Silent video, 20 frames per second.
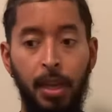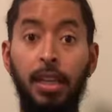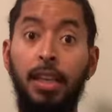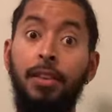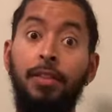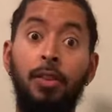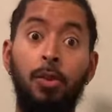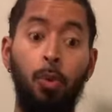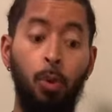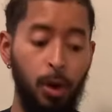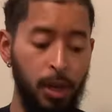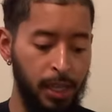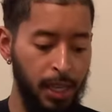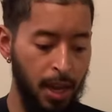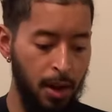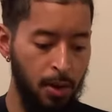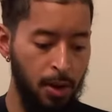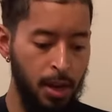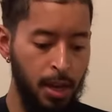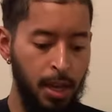given
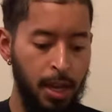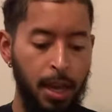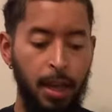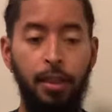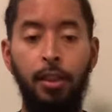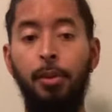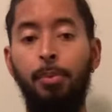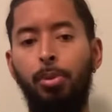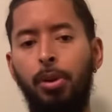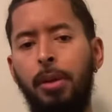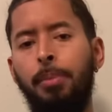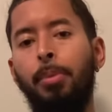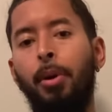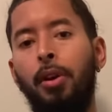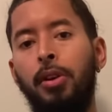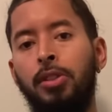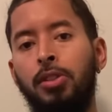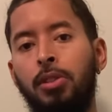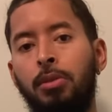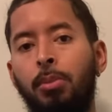workout, and they're pretty
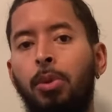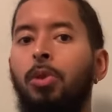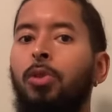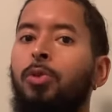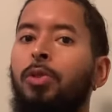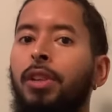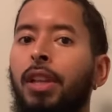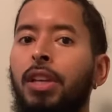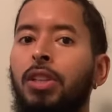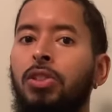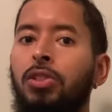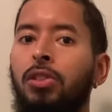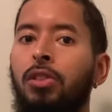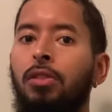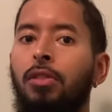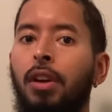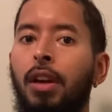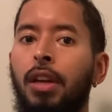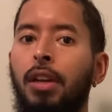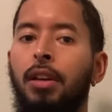personable and
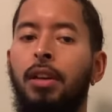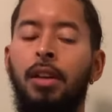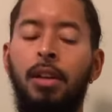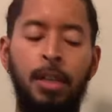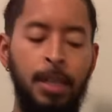relational, right?